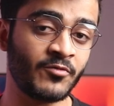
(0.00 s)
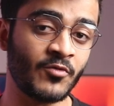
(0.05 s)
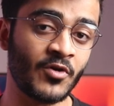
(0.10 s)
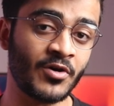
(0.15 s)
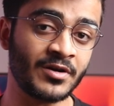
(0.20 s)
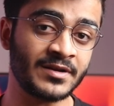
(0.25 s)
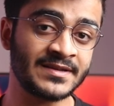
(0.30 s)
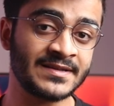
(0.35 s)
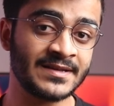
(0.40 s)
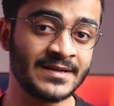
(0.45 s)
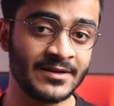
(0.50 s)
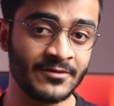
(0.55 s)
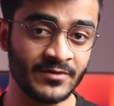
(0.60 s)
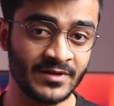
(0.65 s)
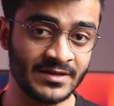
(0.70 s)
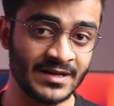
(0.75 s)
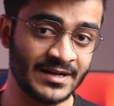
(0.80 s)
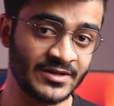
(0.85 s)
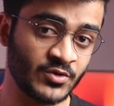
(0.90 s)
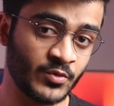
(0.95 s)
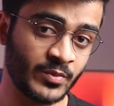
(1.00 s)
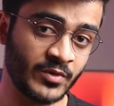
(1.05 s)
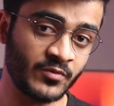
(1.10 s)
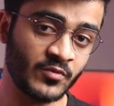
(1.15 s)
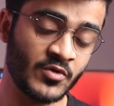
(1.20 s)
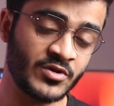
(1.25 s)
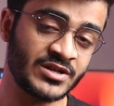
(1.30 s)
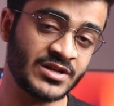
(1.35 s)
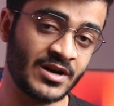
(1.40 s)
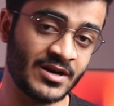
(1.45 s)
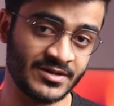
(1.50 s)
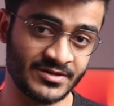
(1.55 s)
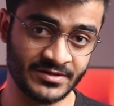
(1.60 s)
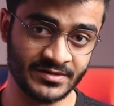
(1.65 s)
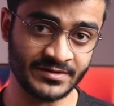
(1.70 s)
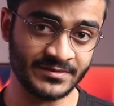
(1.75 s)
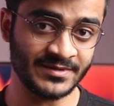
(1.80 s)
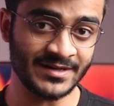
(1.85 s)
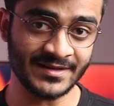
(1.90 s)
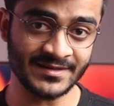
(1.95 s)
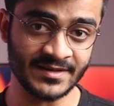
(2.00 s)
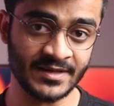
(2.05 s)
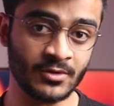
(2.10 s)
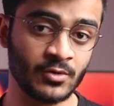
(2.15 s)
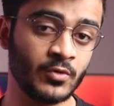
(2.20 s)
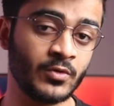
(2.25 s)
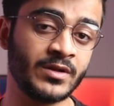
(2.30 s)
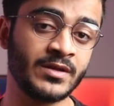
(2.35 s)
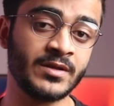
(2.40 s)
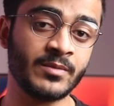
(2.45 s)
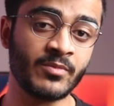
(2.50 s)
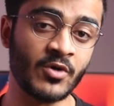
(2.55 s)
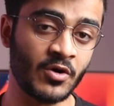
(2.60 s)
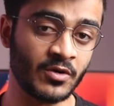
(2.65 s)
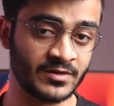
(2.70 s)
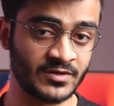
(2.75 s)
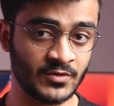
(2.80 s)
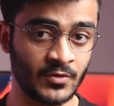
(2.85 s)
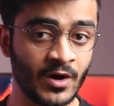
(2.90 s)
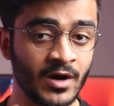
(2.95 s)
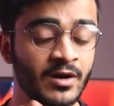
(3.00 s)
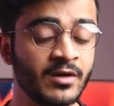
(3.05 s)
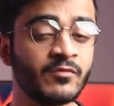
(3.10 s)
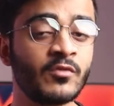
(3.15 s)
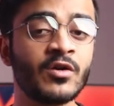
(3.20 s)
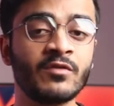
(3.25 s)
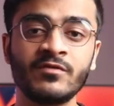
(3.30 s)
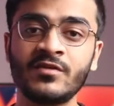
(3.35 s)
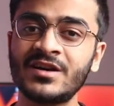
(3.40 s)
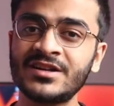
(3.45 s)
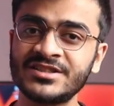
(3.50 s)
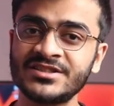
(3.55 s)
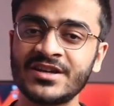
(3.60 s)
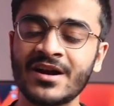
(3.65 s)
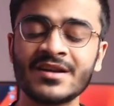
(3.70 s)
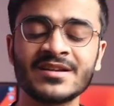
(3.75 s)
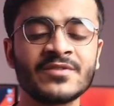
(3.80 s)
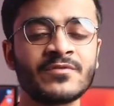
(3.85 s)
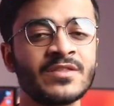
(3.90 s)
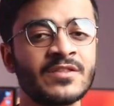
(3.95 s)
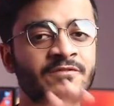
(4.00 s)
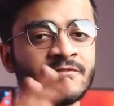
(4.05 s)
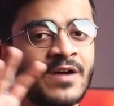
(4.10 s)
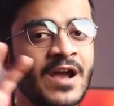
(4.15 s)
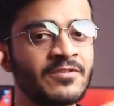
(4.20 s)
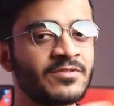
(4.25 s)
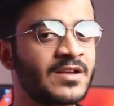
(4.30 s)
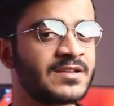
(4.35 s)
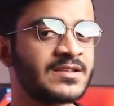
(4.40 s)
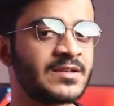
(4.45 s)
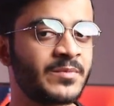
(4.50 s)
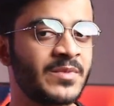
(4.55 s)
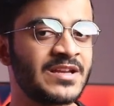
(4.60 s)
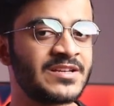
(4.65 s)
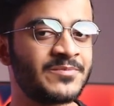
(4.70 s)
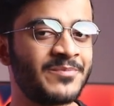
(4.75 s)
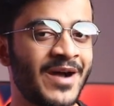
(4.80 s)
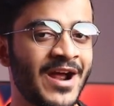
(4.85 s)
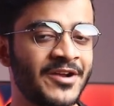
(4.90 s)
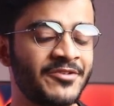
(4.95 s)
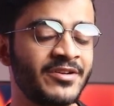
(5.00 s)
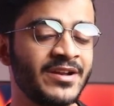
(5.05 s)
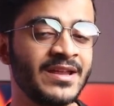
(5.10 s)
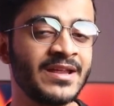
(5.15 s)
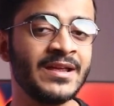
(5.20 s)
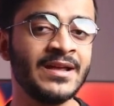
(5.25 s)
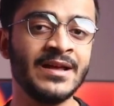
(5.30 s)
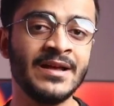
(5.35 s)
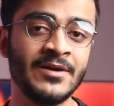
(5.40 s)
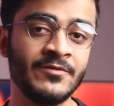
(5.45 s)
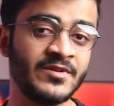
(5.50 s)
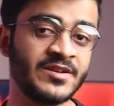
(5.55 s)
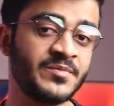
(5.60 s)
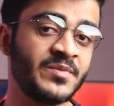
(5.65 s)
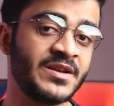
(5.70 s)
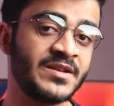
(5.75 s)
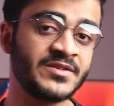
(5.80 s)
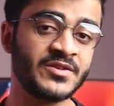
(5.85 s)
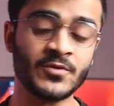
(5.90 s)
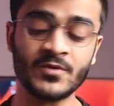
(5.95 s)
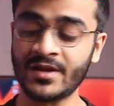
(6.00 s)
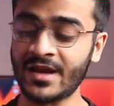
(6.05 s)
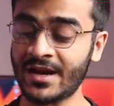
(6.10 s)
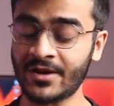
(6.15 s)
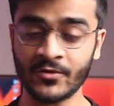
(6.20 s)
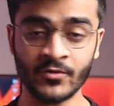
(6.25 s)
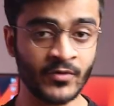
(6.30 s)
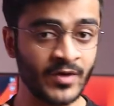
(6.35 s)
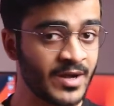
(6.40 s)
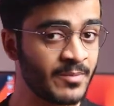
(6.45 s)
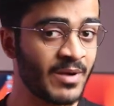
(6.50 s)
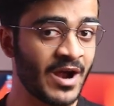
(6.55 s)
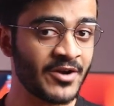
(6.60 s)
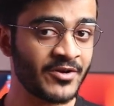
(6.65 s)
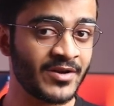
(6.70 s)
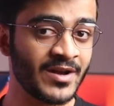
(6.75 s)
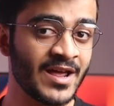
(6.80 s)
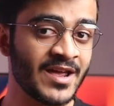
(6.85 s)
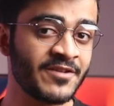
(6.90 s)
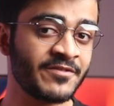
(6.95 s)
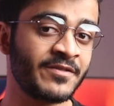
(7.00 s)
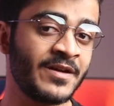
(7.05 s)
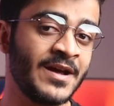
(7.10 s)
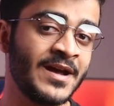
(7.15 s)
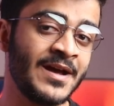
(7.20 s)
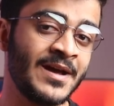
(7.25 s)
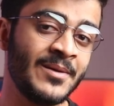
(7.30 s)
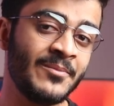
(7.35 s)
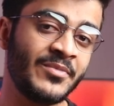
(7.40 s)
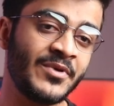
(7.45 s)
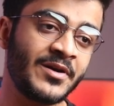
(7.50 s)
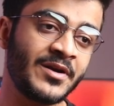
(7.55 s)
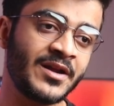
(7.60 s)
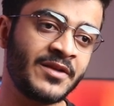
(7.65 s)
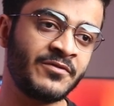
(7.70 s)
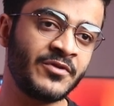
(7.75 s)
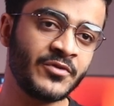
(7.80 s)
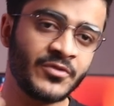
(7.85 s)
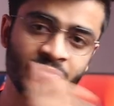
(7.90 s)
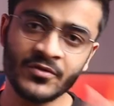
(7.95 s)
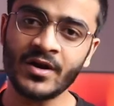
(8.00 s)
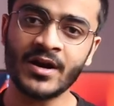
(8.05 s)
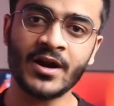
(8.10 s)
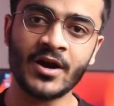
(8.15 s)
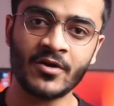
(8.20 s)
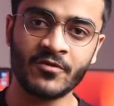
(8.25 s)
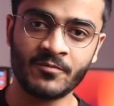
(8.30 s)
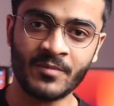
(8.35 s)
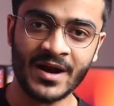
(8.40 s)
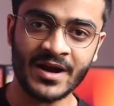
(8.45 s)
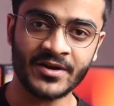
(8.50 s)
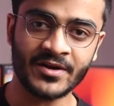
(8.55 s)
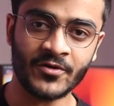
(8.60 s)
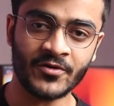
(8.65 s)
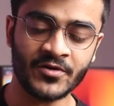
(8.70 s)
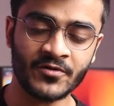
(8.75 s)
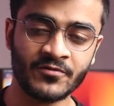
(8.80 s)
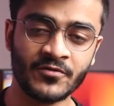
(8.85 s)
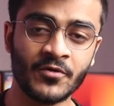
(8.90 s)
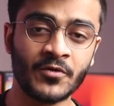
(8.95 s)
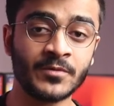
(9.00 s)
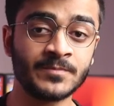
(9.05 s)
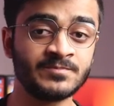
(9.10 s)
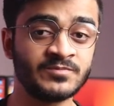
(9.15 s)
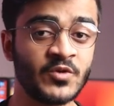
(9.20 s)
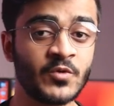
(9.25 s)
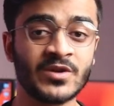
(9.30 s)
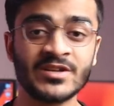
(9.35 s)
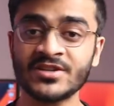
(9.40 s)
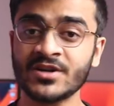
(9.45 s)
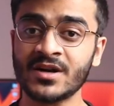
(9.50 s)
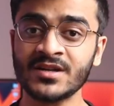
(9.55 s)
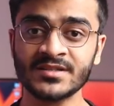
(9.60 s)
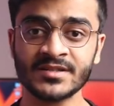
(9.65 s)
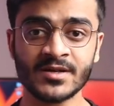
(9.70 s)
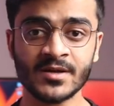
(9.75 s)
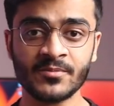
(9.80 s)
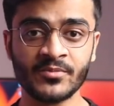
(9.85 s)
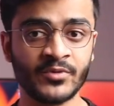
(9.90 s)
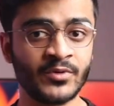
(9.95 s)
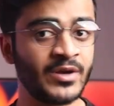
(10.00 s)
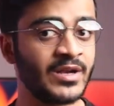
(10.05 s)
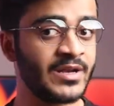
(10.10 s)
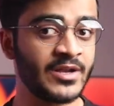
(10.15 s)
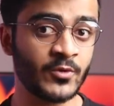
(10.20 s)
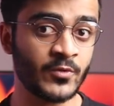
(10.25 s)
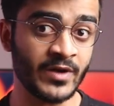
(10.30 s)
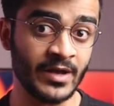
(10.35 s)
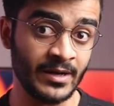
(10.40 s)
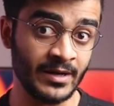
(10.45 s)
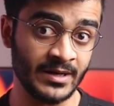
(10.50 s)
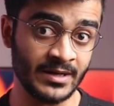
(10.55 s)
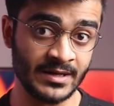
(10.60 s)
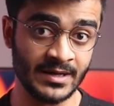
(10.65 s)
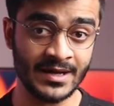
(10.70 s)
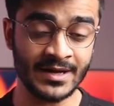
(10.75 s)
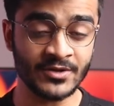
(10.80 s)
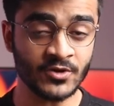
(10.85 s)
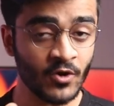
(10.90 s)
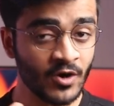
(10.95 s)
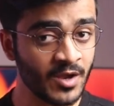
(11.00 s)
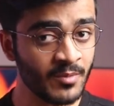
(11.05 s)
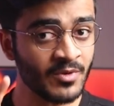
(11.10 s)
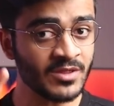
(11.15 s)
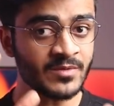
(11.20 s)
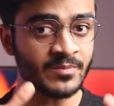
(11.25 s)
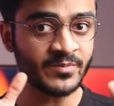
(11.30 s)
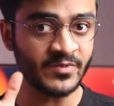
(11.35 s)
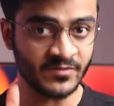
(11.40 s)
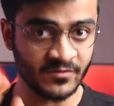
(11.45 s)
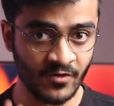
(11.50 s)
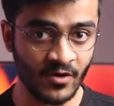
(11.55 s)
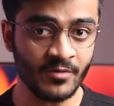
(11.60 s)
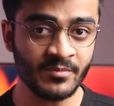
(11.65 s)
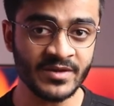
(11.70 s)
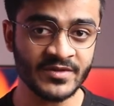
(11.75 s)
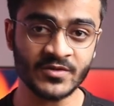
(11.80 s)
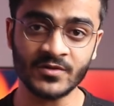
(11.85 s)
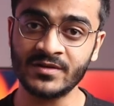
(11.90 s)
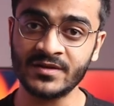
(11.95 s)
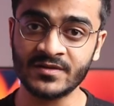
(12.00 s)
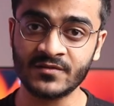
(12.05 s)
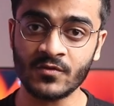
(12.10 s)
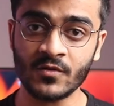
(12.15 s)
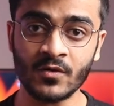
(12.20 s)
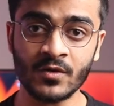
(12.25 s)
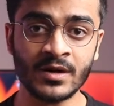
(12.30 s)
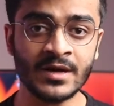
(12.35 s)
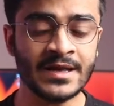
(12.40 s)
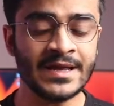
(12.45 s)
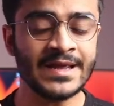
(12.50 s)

watts with that SuperVOOC charger that is included in the box. So 100-watt fast charging with a 5000 mAh battery, which means you'll get great battery life. But if you do run out of battery on your phone, you can charge it up really quickly. And talking about the performance on this phone,